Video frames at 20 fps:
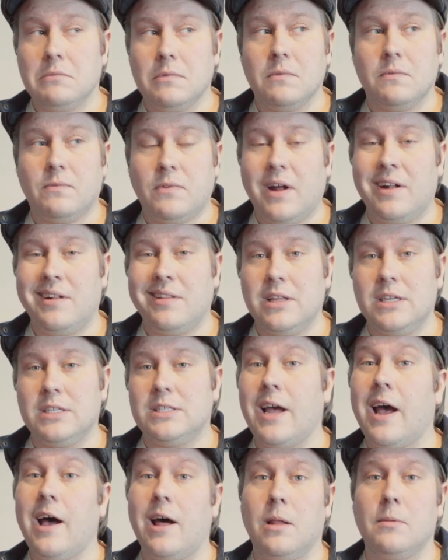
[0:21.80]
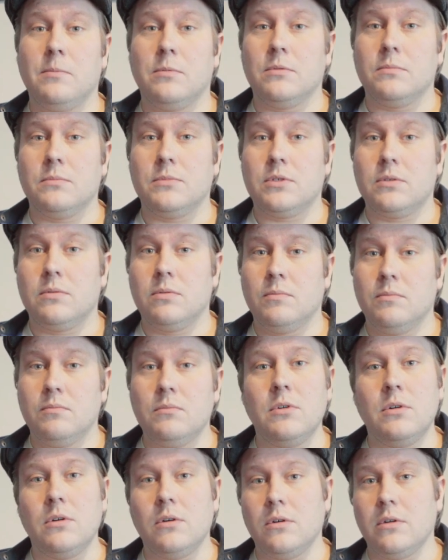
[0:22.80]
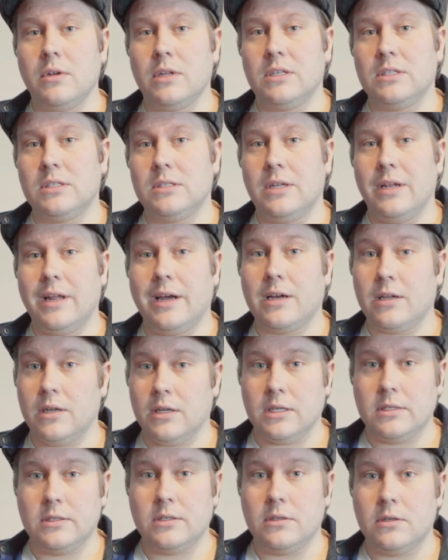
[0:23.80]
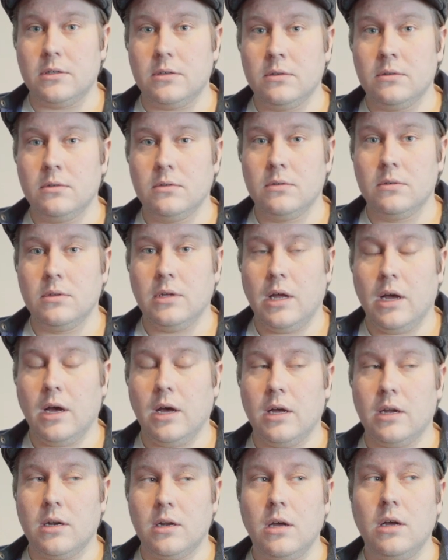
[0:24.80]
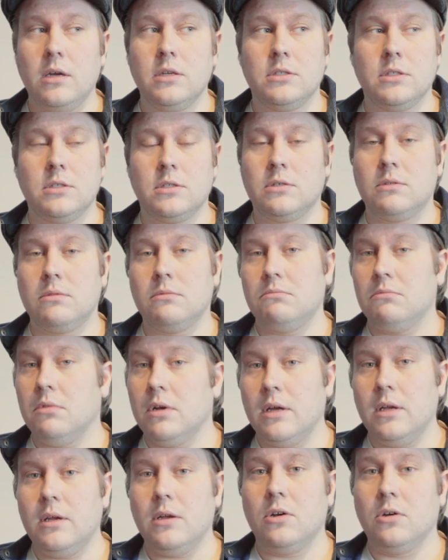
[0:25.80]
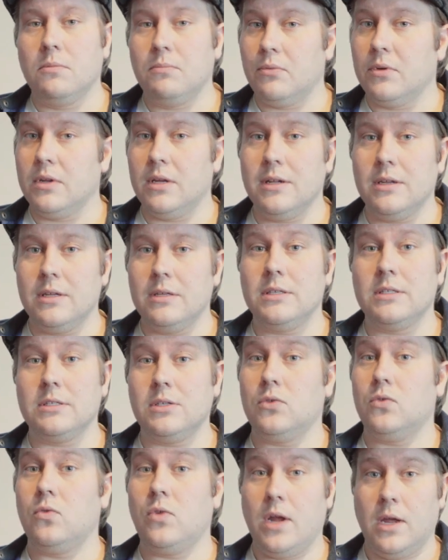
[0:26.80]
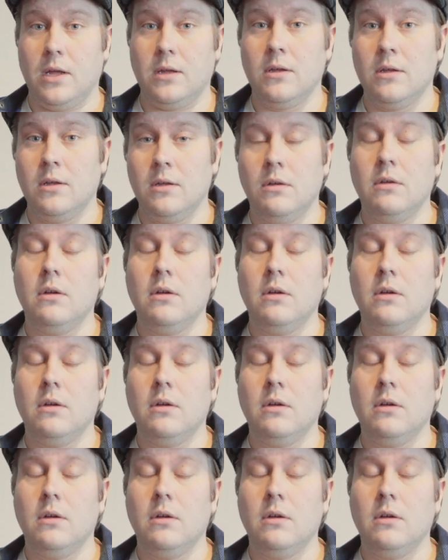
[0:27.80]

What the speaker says: find these albums more or less lackluster, and I completely disagree.